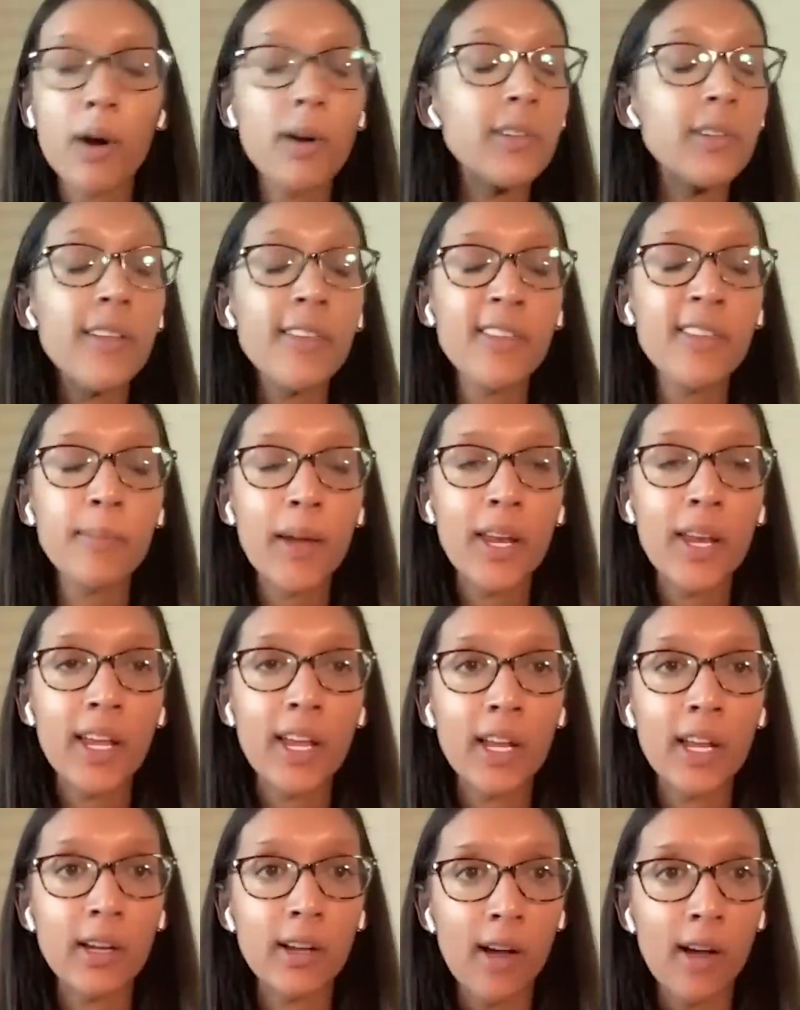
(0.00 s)

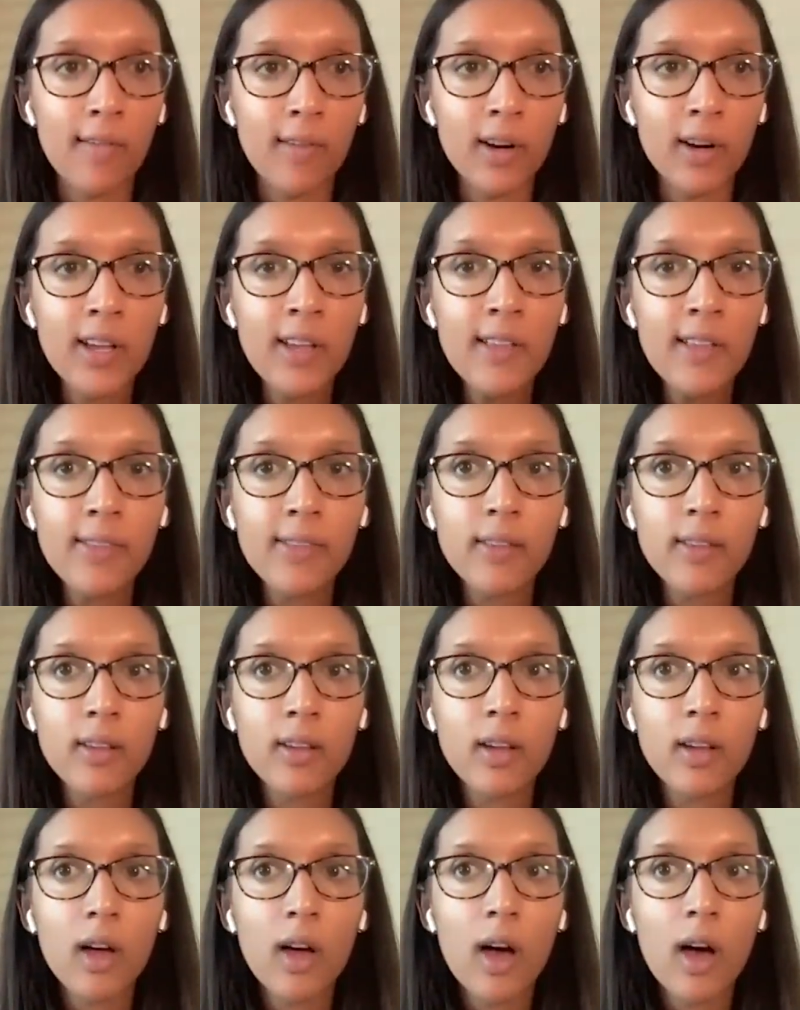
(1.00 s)
participating in governance,
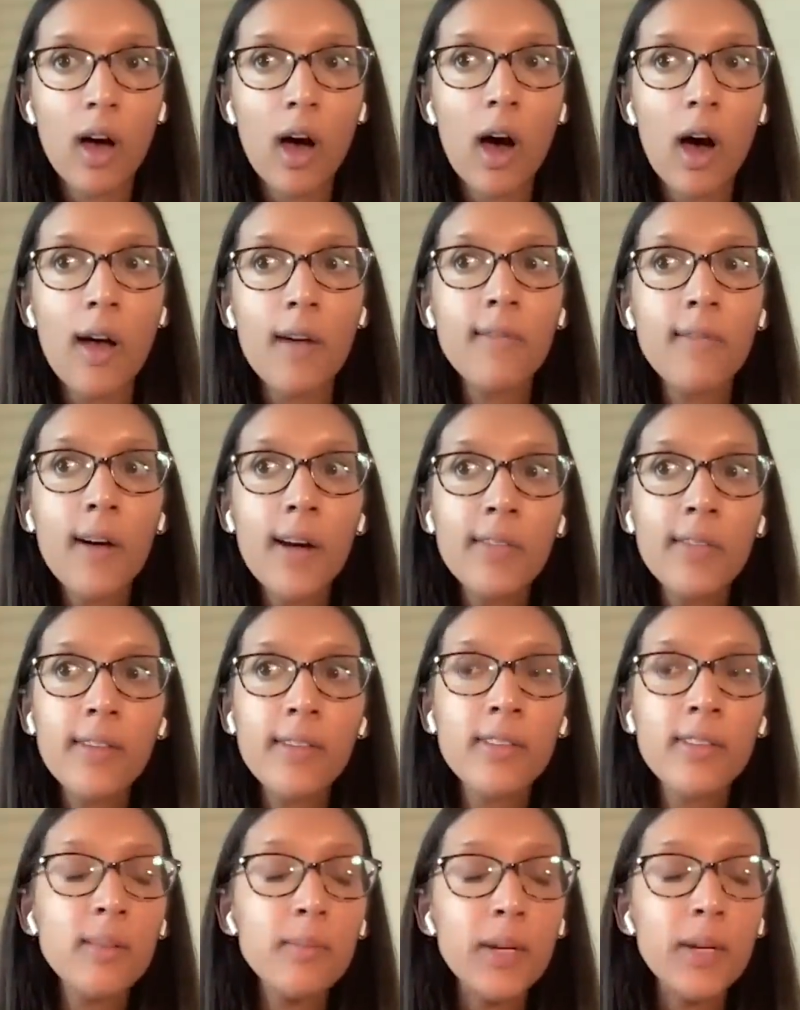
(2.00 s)
I find
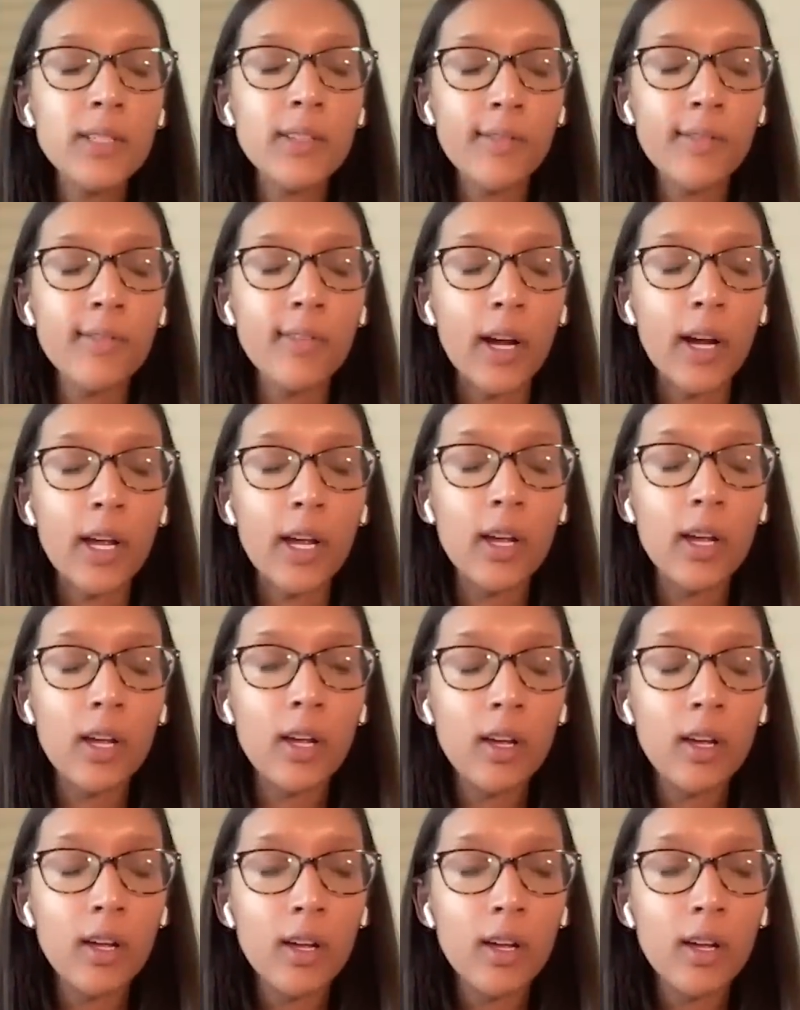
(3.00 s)
this to be different.